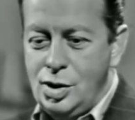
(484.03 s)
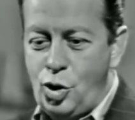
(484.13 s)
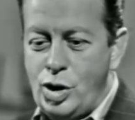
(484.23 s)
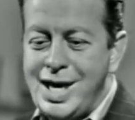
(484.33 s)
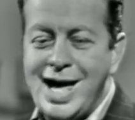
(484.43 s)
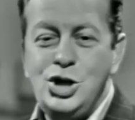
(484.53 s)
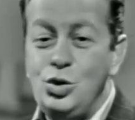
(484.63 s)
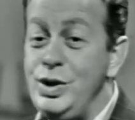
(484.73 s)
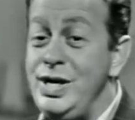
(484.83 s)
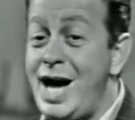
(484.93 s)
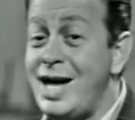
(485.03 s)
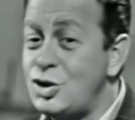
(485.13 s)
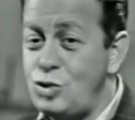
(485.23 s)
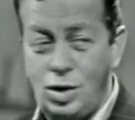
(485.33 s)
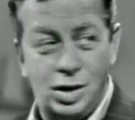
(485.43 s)
nor can you
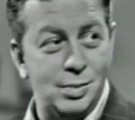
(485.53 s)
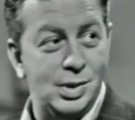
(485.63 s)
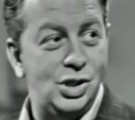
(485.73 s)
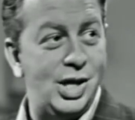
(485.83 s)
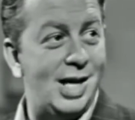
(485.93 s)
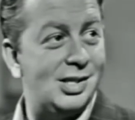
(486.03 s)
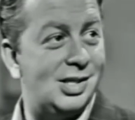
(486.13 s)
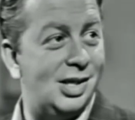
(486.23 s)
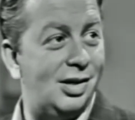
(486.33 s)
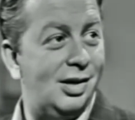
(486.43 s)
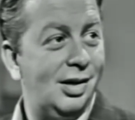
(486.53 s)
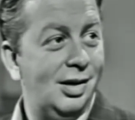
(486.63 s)
not call him a jazz singer.